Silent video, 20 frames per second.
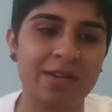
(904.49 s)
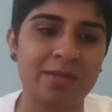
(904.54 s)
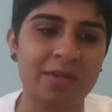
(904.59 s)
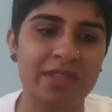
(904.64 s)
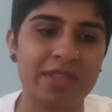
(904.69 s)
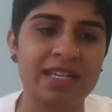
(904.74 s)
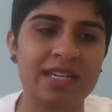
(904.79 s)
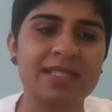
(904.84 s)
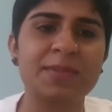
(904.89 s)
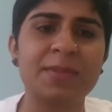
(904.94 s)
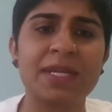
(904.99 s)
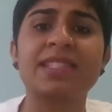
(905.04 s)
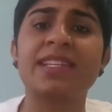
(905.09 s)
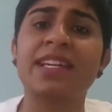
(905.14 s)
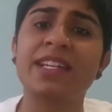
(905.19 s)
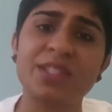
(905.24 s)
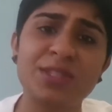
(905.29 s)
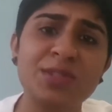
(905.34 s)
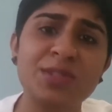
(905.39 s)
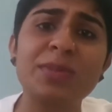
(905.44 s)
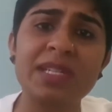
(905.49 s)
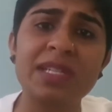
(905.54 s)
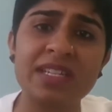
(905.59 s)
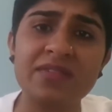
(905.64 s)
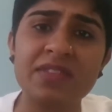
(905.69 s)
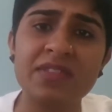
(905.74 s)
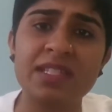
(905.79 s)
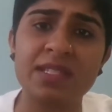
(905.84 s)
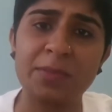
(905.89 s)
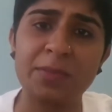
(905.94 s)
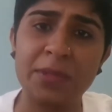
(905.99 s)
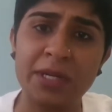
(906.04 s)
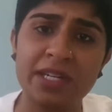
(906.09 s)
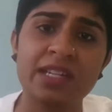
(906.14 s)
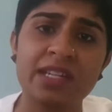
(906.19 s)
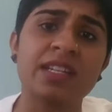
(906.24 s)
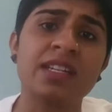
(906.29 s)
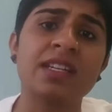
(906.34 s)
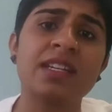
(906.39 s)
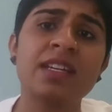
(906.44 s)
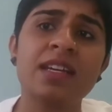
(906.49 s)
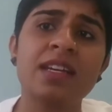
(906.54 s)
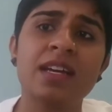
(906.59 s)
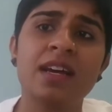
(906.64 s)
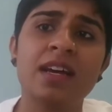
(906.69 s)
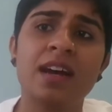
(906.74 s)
with us, because I do believe it's a pertinent